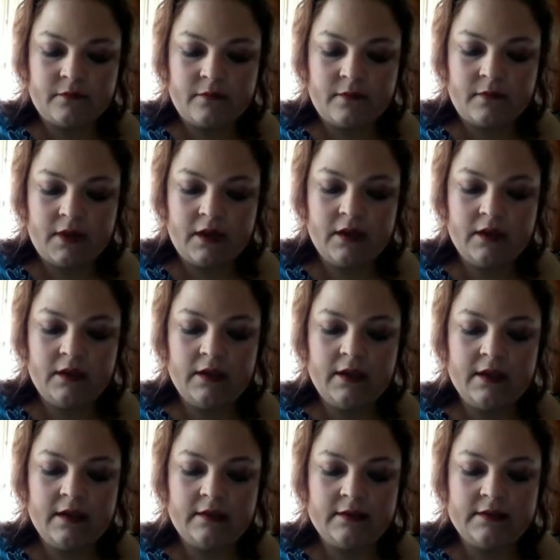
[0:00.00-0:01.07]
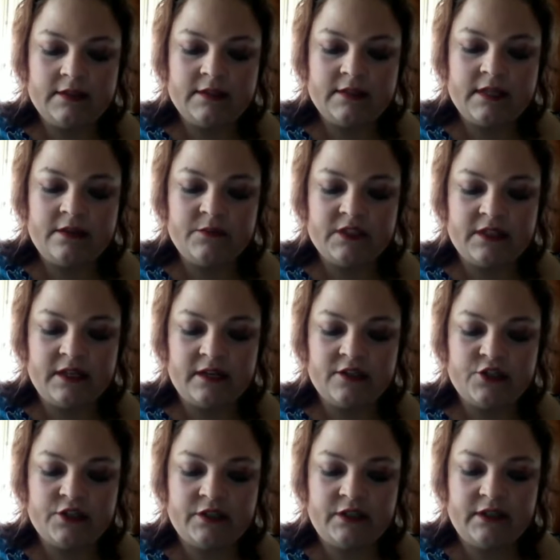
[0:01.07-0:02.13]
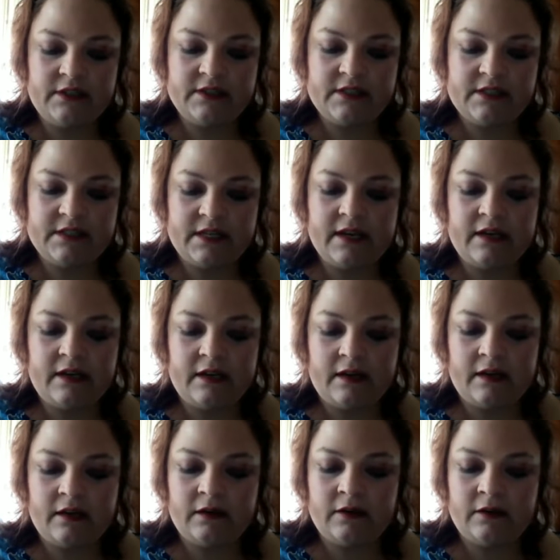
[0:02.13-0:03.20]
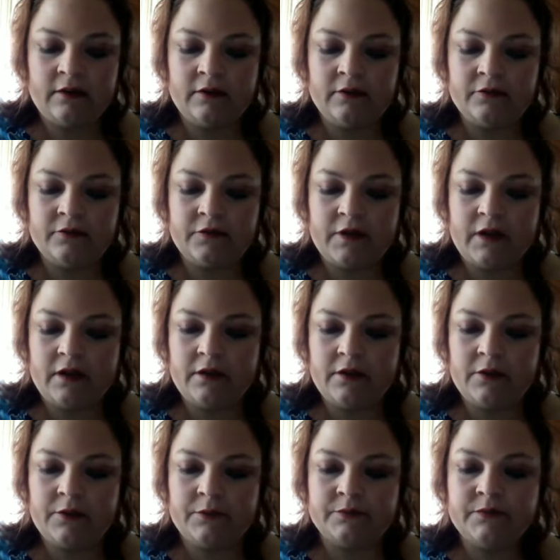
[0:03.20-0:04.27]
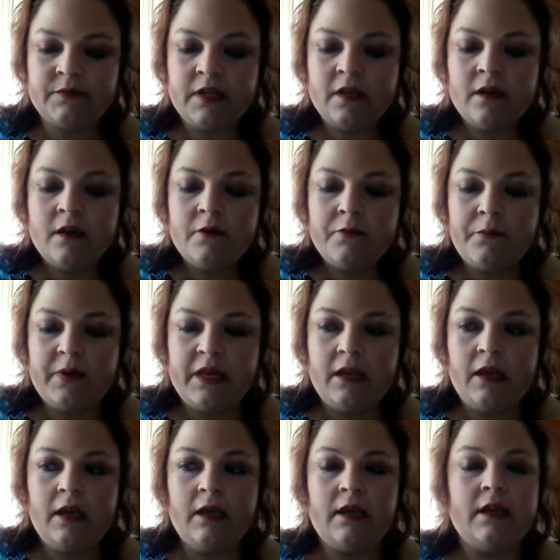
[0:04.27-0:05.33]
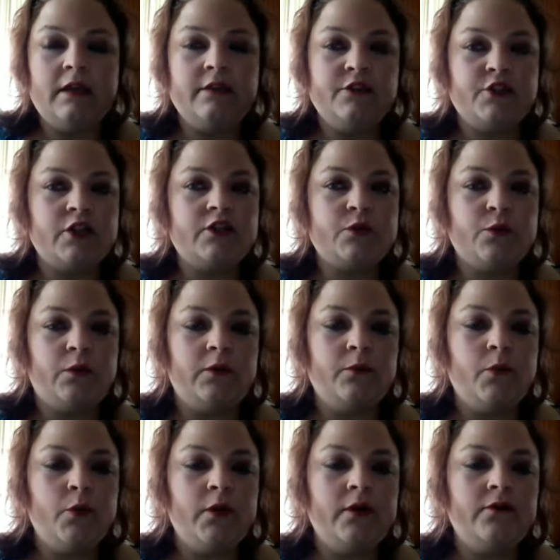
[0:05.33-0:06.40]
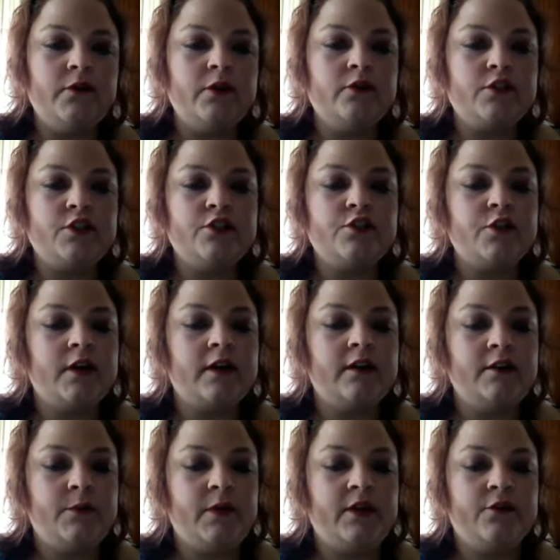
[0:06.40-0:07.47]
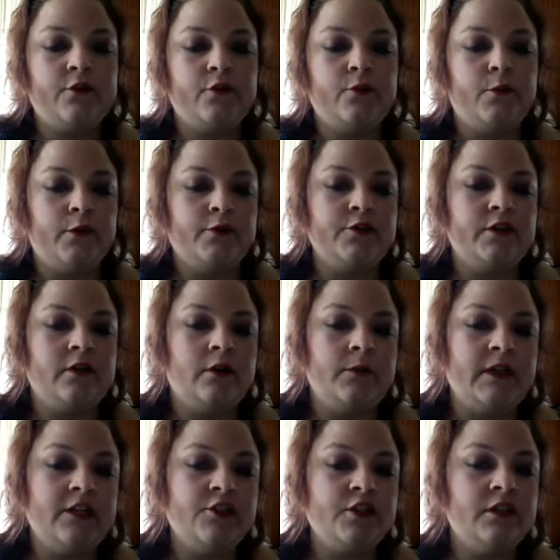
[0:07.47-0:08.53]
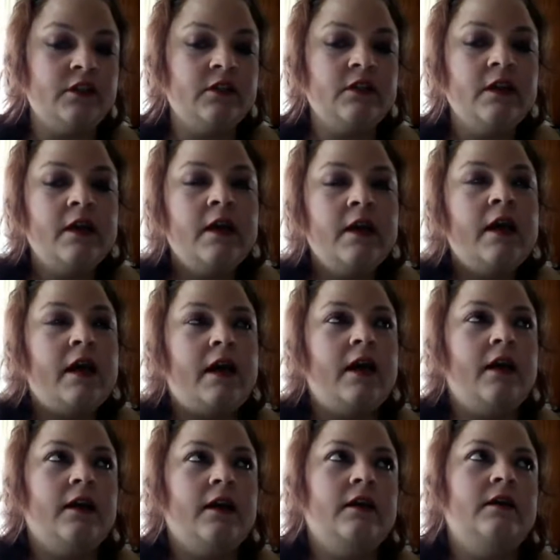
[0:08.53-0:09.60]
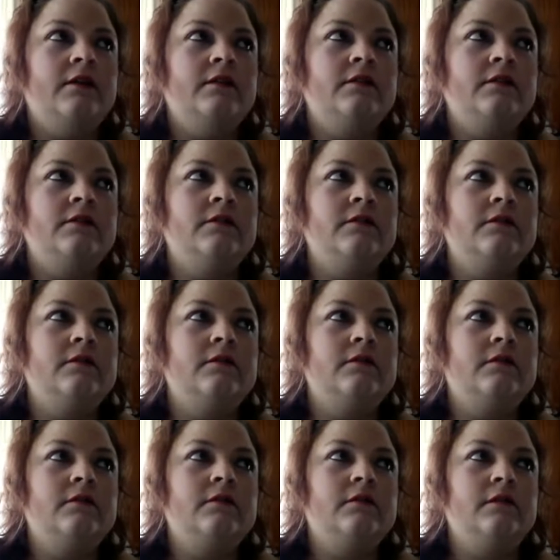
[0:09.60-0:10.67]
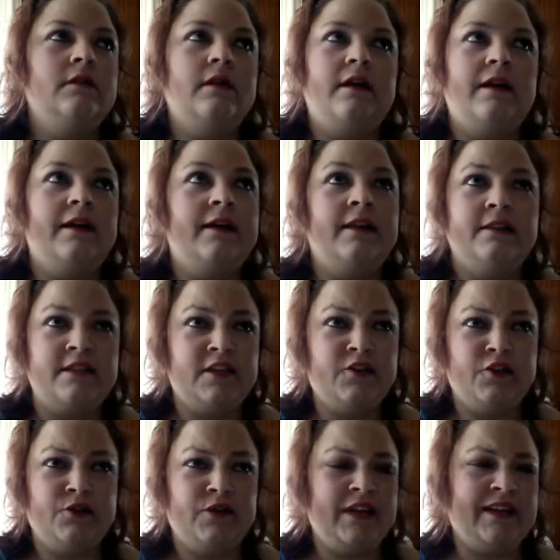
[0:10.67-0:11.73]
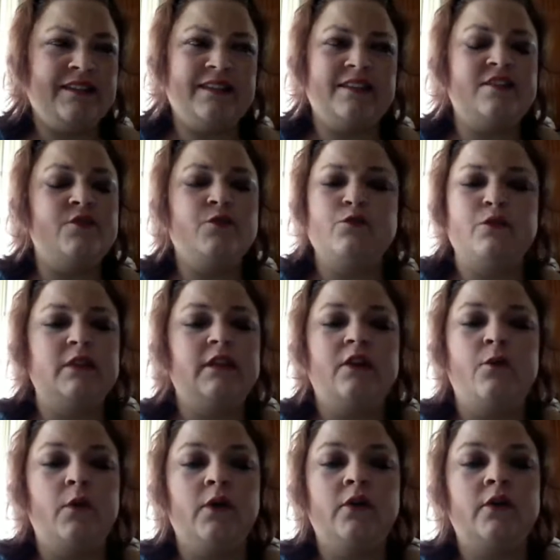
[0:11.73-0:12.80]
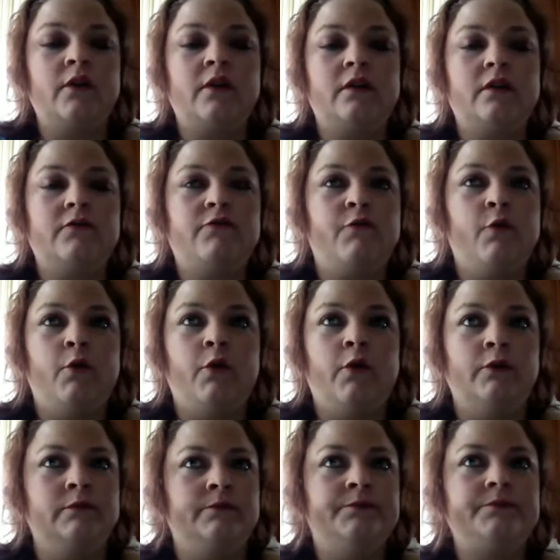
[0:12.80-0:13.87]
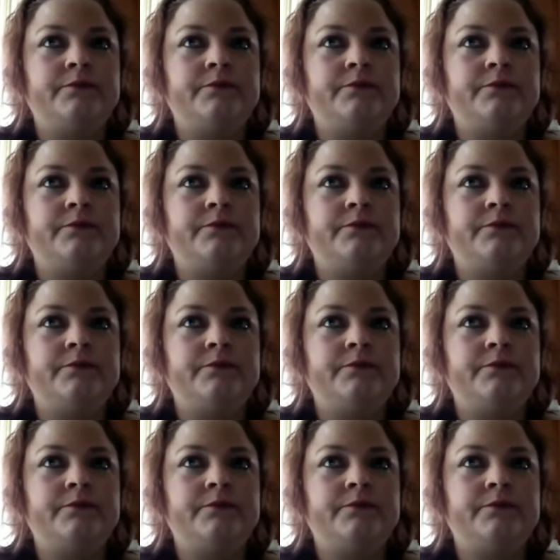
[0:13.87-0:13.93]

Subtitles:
it seems like instead of being in just one point of view, she's trying to be third person omniscient. And I can tell you that doesn't really work for